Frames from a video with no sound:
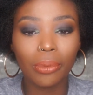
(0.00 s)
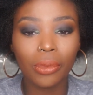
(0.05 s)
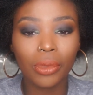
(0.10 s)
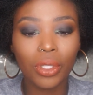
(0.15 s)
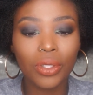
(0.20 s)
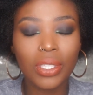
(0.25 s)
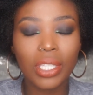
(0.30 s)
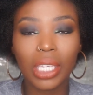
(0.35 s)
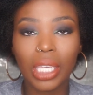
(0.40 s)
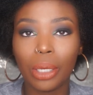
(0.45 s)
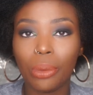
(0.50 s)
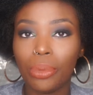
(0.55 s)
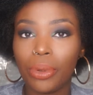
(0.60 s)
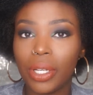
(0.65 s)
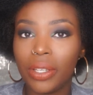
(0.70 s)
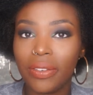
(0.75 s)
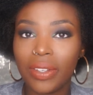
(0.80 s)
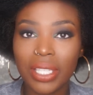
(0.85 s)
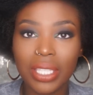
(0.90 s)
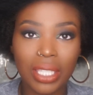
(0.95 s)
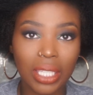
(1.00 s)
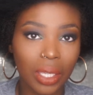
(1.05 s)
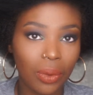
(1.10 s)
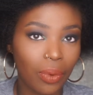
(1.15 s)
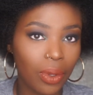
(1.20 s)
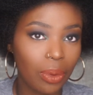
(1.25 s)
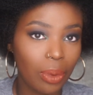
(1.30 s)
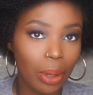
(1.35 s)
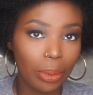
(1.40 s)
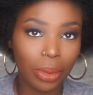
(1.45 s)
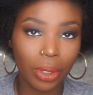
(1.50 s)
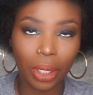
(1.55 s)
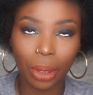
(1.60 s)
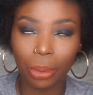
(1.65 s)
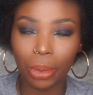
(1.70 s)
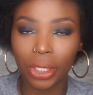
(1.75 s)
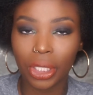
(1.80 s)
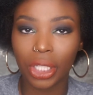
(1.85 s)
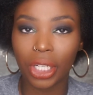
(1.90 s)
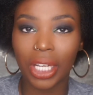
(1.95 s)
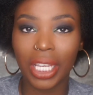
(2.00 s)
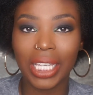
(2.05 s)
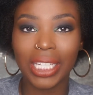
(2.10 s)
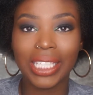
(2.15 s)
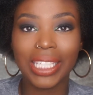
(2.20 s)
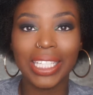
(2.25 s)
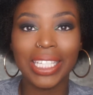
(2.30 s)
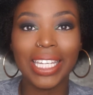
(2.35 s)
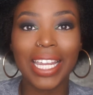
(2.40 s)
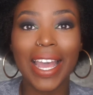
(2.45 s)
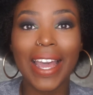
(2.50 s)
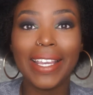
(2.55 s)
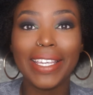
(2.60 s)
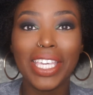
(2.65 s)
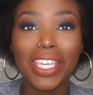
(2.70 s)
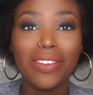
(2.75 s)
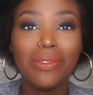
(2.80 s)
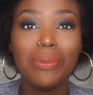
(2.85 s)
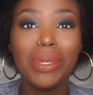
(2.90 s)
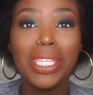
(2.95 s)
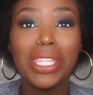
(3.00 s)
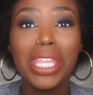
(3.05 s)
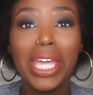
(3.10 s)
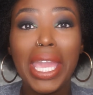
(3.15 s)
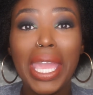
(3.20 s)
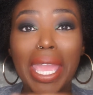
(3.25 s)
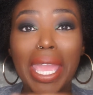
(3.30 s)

Using it previously with my beauty blender, it did not give me the